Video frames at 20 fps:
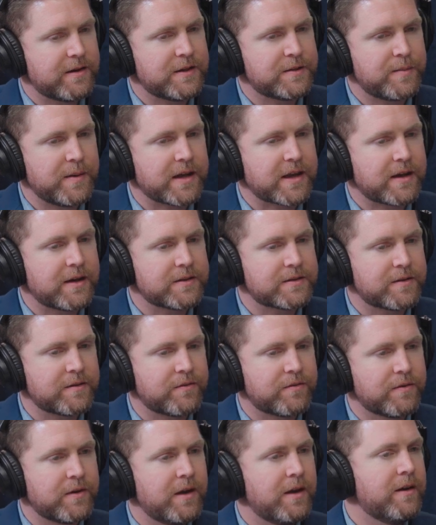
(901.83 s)
is because
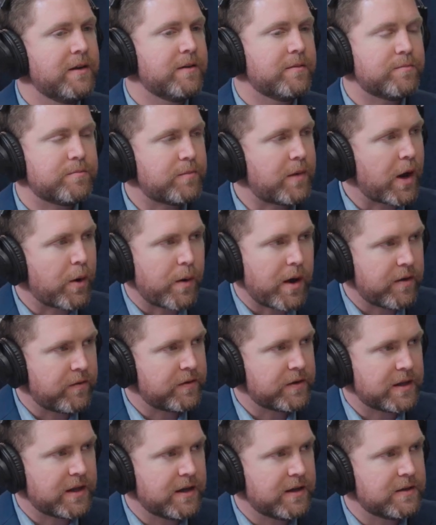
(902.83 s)
of my
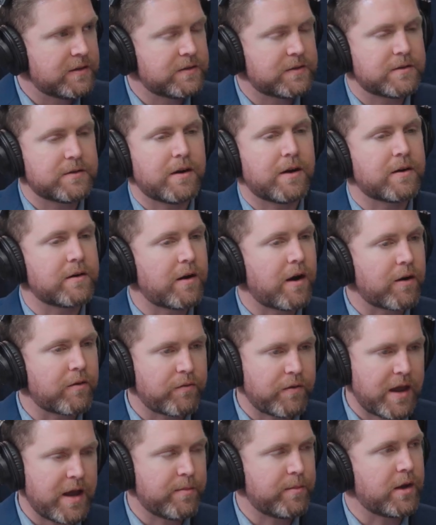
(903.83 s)
wife and kids, our
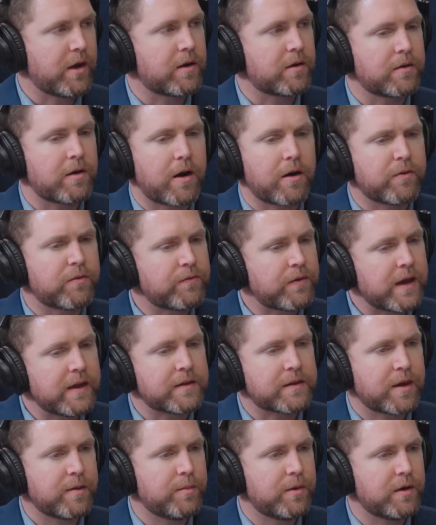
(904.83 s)
family, our
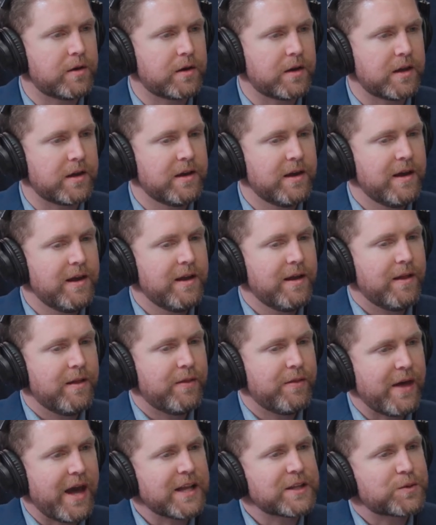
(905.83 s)
faith community.
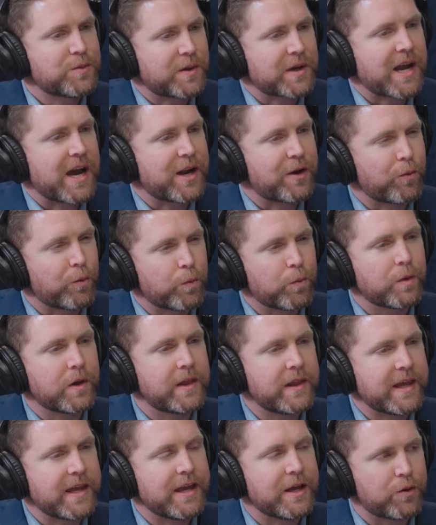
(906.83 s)
That's what kind of
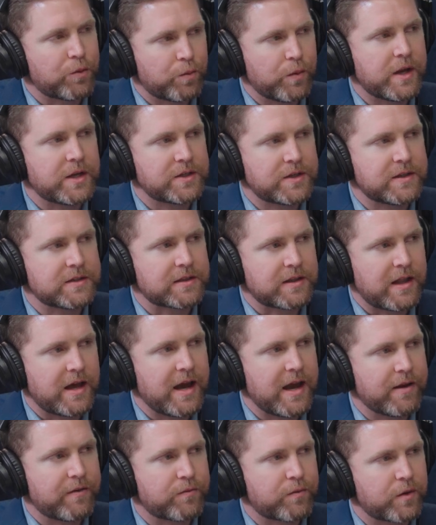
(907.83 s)
really enriches
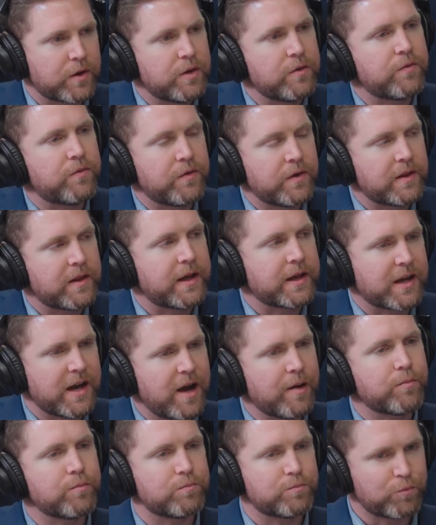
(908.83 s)
life, where you feel like
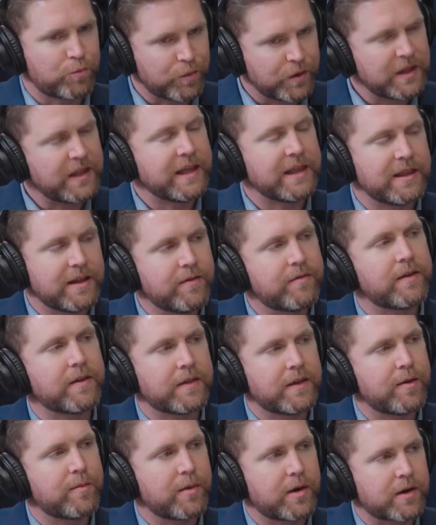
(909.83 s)
I'm really
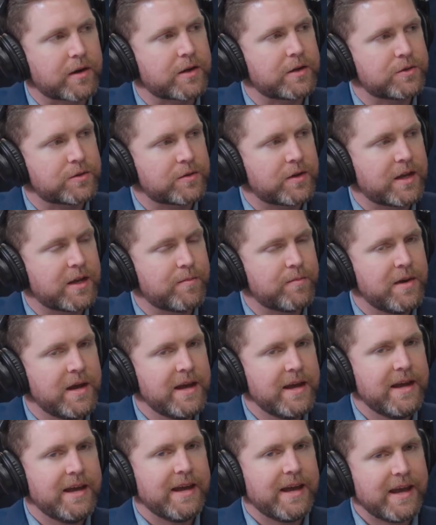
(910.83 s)
living the American dream.
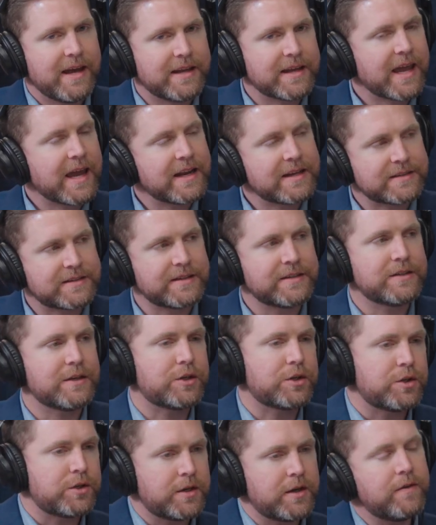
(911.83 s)
And again, is this a
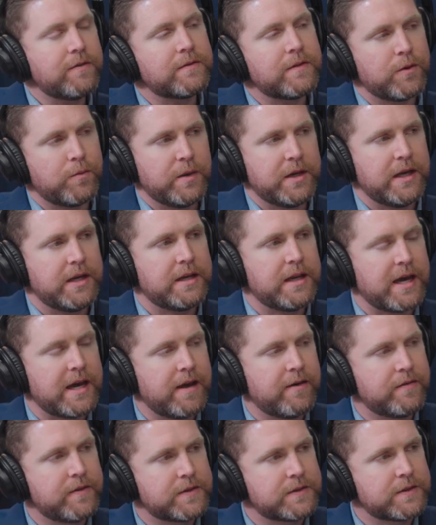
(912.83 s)
shift that we need to
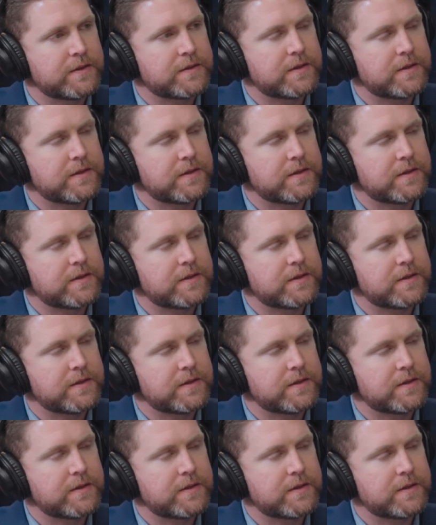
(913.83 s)
have as a